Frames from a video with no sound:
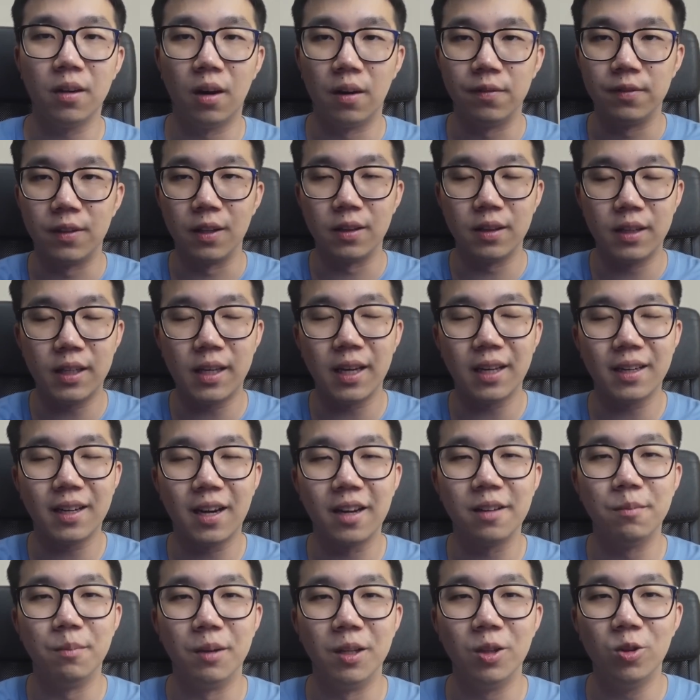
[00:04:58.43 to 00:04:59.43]
of the
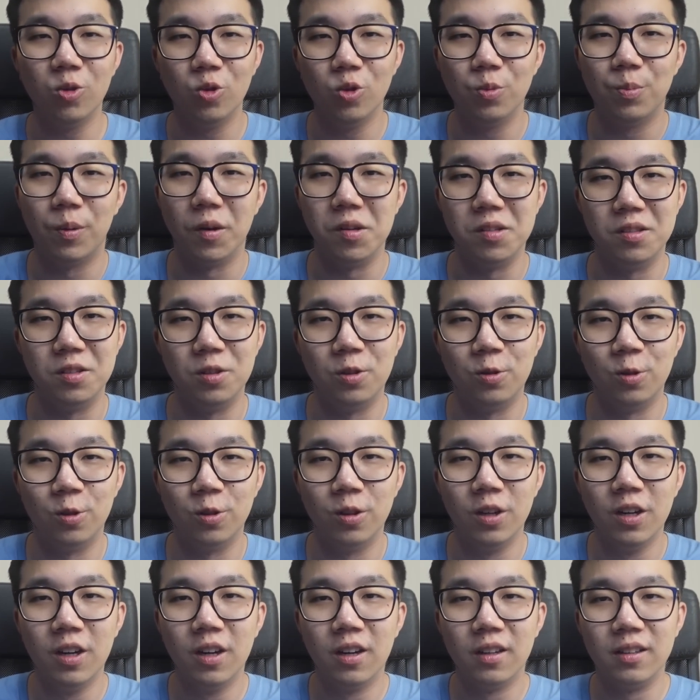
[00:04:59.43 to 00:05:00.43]
Tiananmen
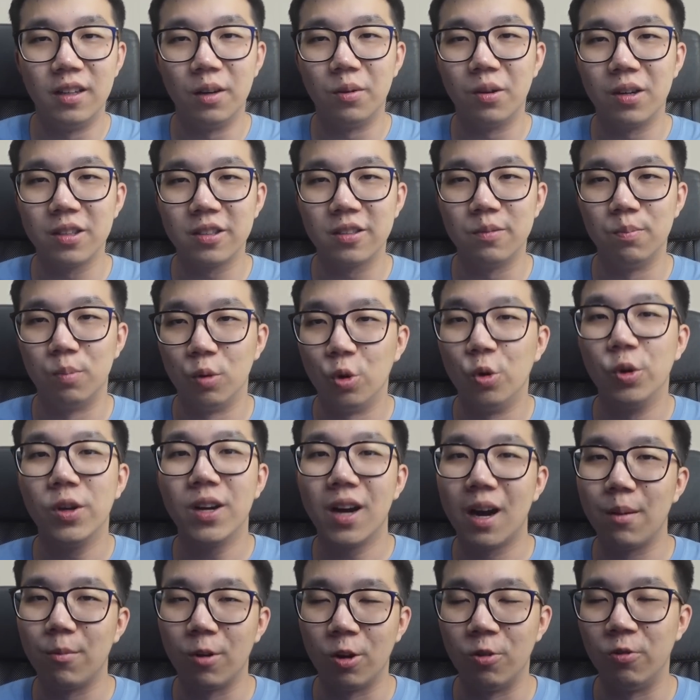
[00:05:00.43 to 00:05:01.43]
2.0 that was blowing
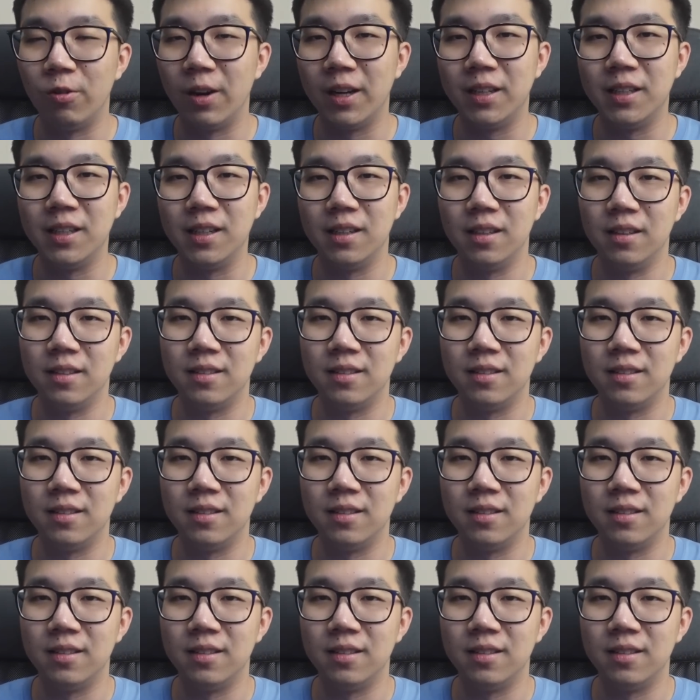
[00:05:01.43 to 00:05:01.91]
up on Reddit